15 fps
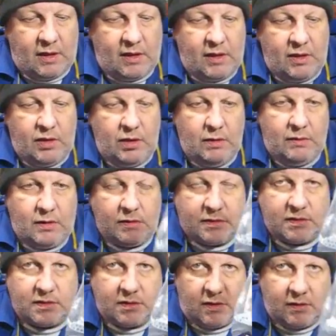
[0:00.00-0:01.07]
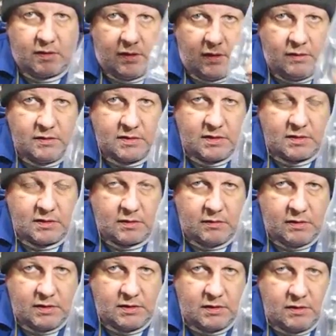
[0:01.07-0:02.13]
a new old stock
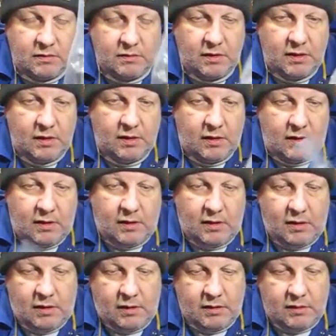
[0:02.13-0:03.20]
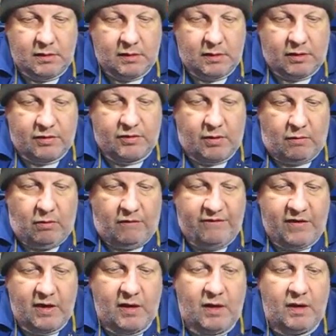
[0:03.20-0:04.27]
0632 throw
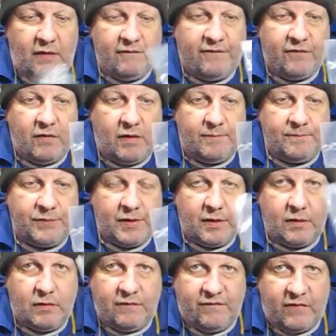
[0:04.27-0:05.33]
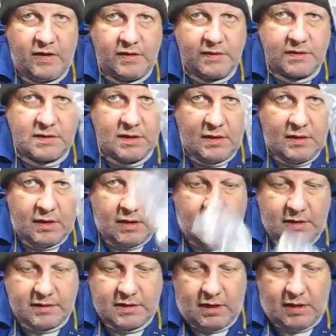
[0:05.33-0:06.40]
off here from our good friends
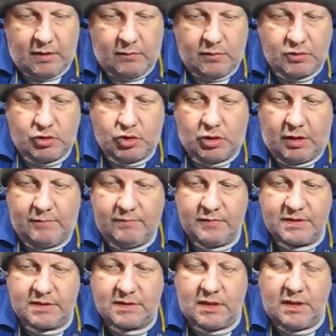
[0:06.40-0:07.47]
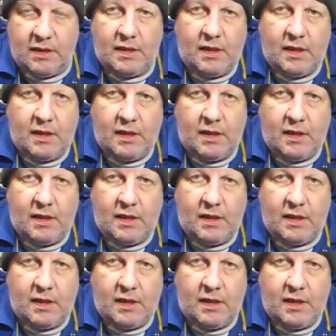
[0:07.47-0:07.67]
at Highwood Drums.